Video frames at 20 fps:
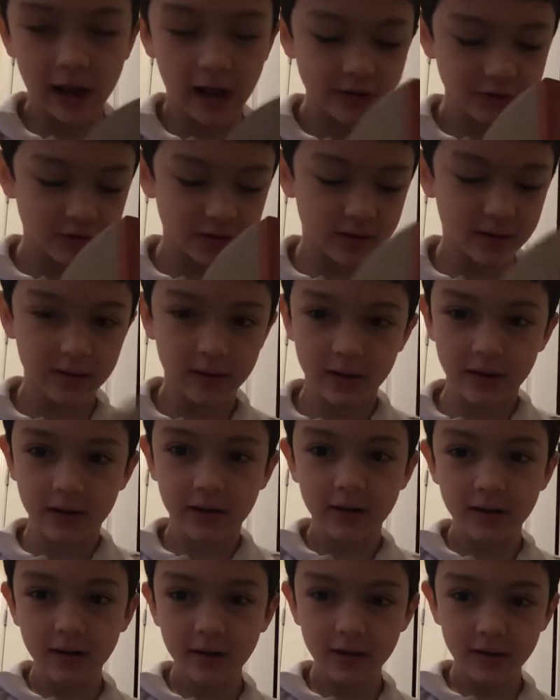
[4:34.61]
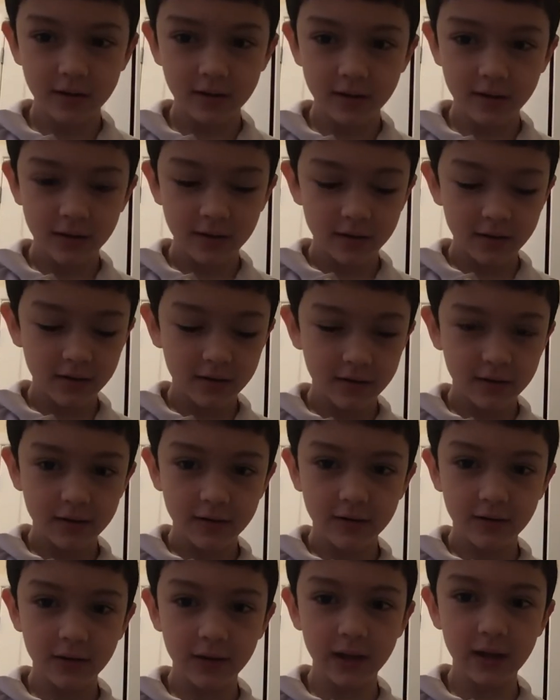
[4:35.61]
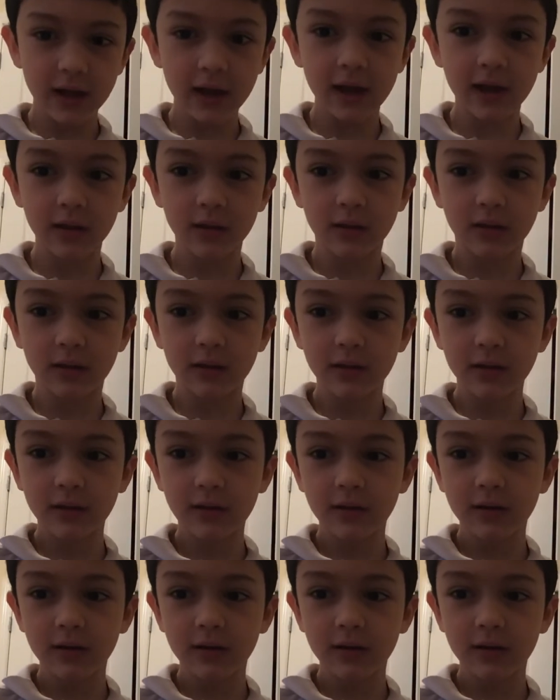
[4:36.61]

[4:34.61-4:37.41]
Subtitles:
gadgets in it. Because